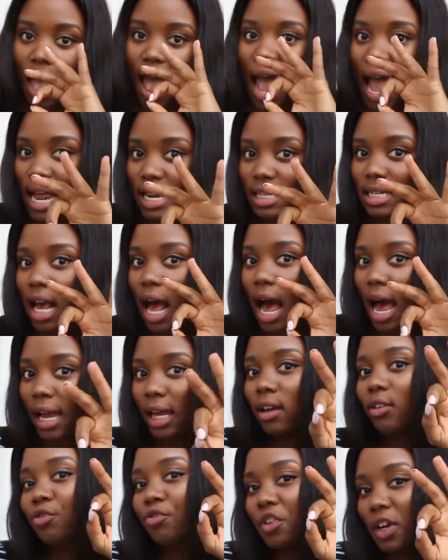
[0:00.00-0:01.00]
and
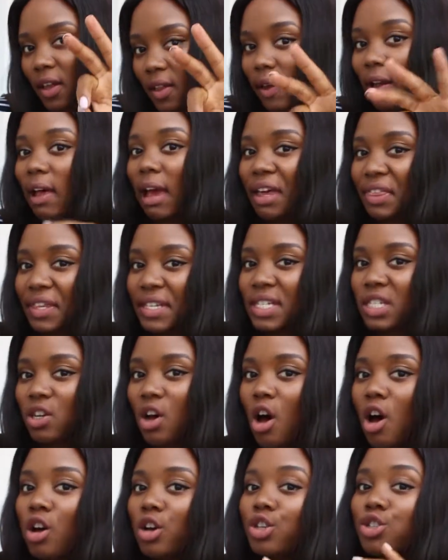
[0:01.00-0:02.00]
I really like the
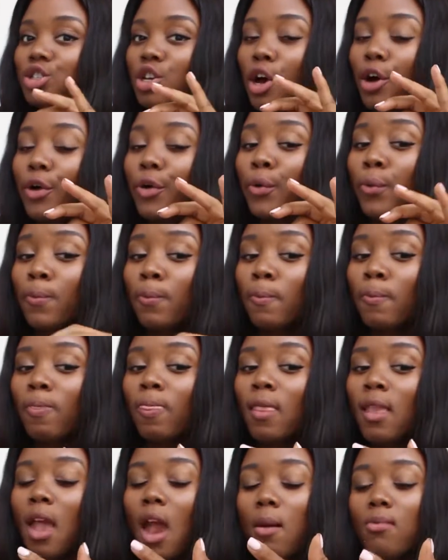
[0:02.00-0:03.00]
song, so
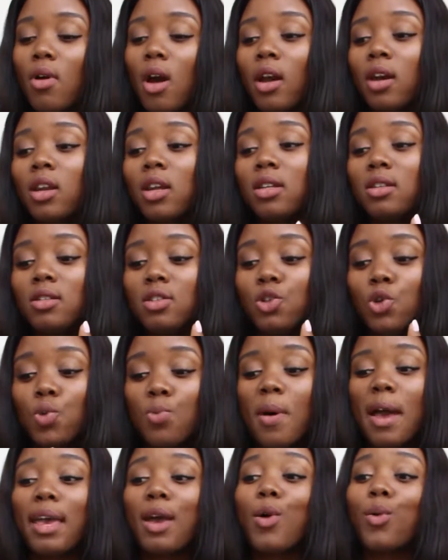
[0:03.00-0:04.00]
I'm not gonna toot
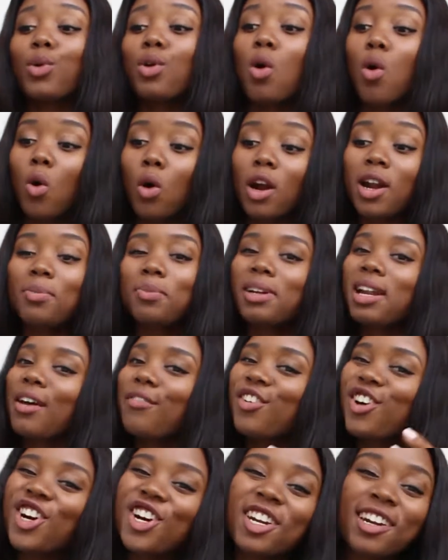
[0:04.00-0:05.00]
my own horn, but
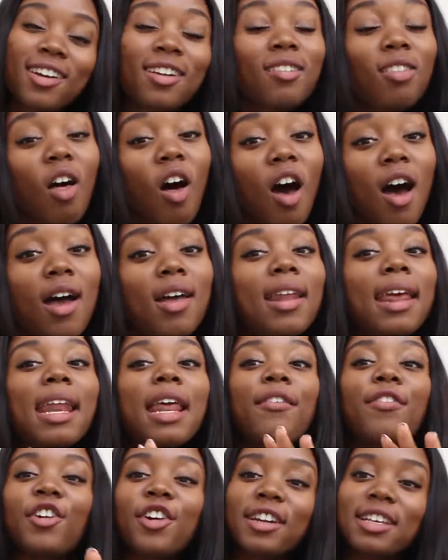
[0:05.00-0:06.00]
I've heard it a lot, and
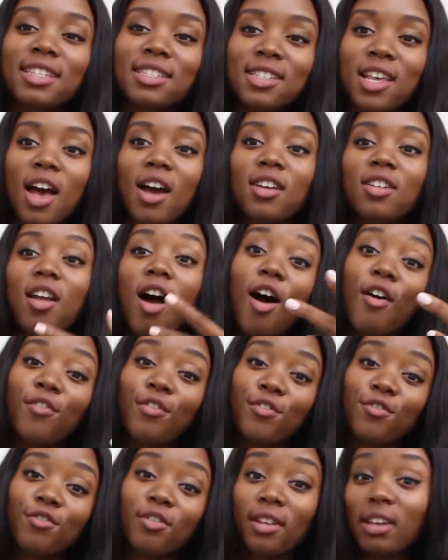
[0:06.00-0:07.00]
I've heard it sung not
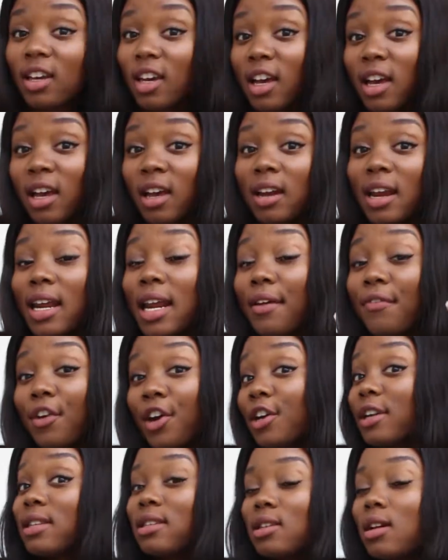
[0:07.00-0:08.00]
really good, and I've
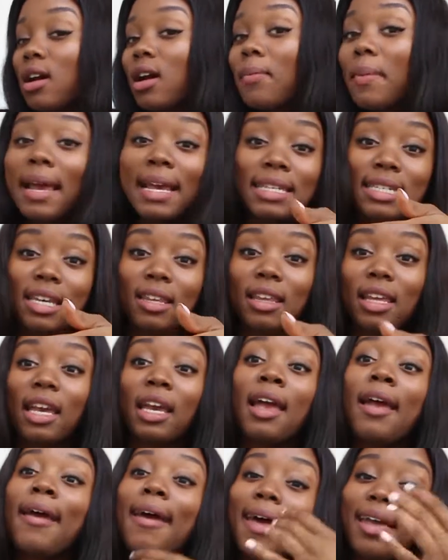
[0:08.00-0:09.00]
heard it sung amazingly,
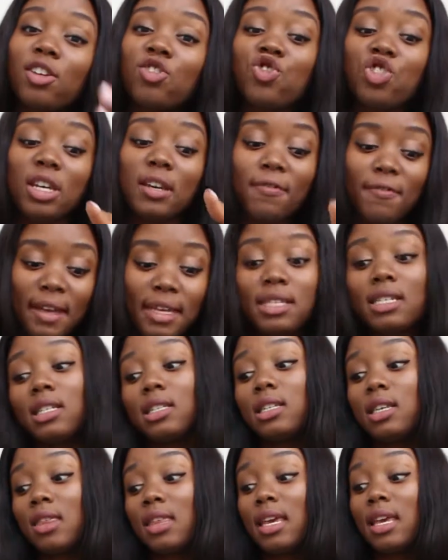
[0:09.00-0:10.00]
and she fits
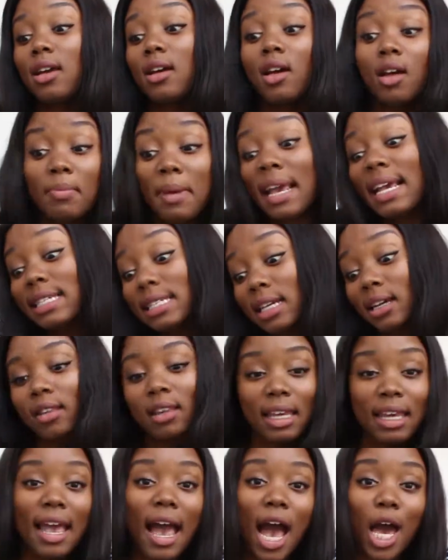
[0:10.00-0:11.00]
into the
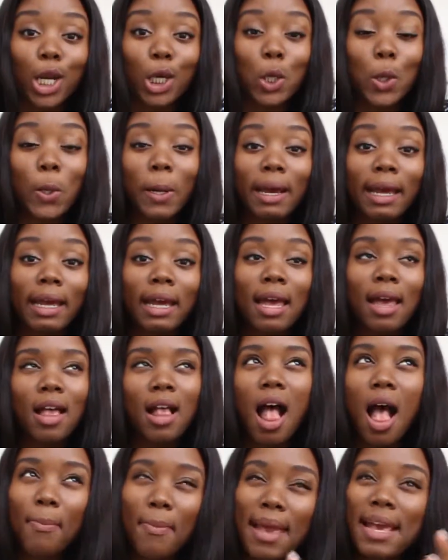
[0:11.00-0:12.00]
amazingly category.
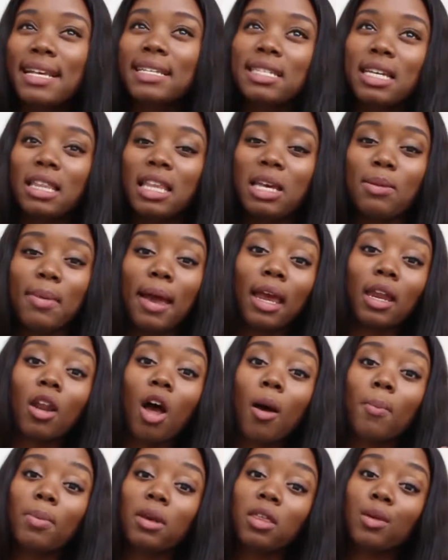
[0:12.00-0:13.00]
Amazingly might
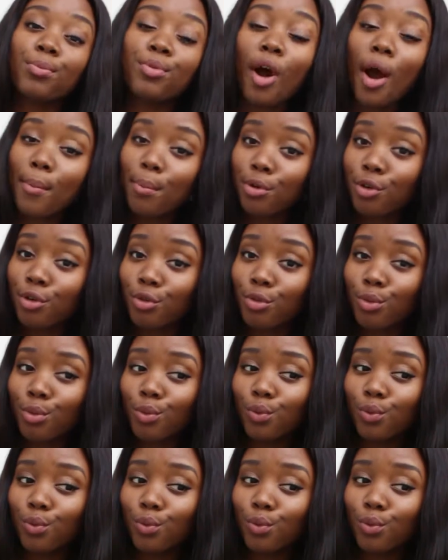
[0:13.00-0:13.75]
not be the proper,